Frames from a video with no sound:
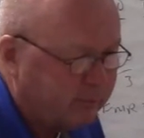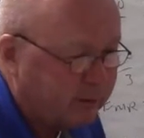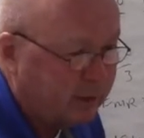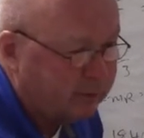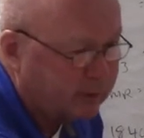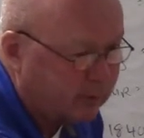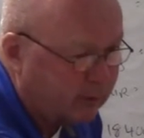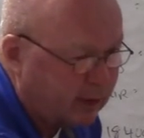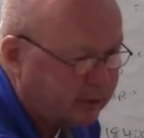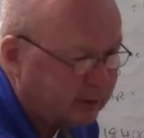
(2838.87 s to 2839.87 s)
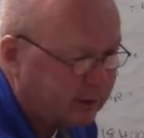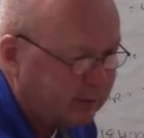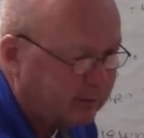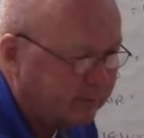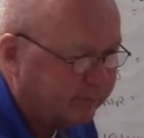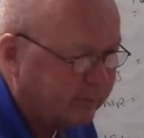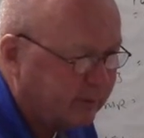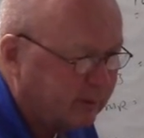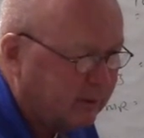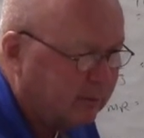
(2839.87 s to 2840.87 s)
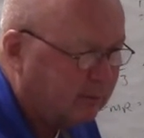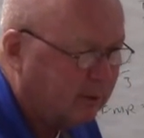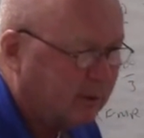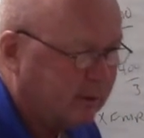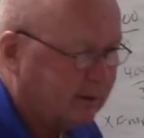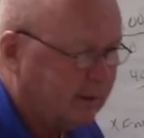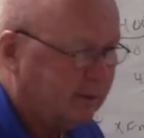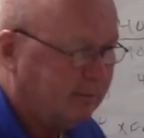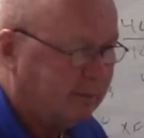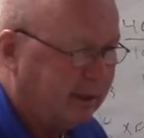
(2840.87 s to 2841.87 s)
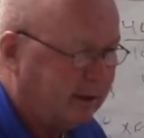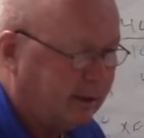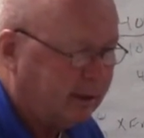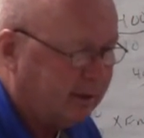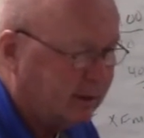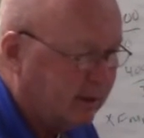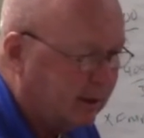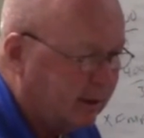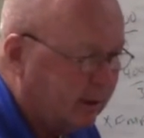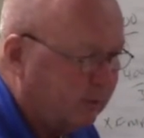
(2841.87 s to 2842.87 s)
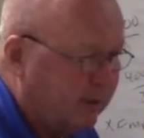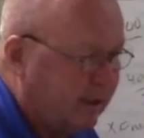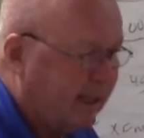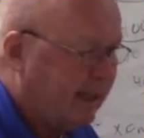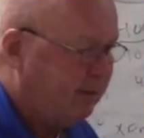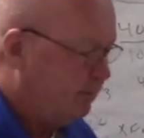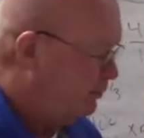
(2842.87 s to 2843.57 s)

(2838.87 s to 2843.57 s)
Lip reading: those that are watching it, Mark and Barry, we got